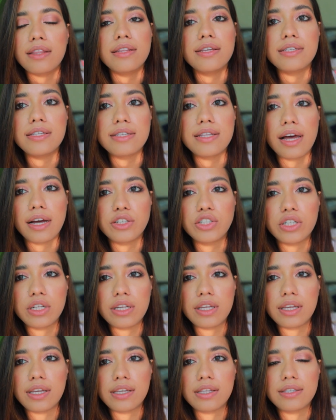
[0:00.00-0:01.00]
This is
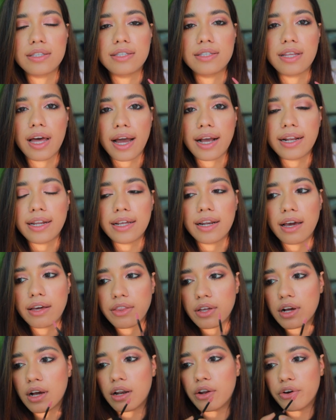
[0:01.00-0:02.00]
actually exactly
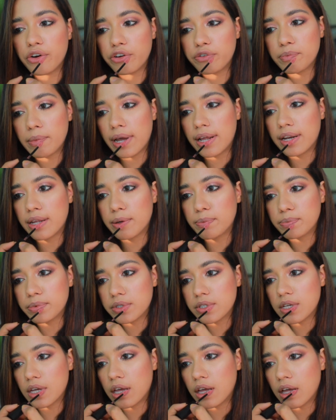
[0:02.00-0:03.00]
like the color of my
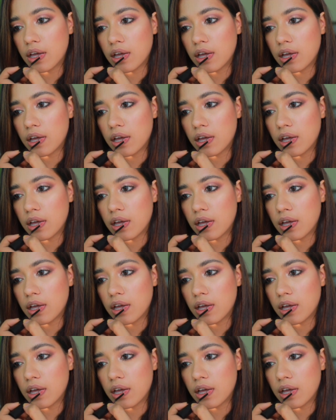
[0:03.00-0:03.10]
lips.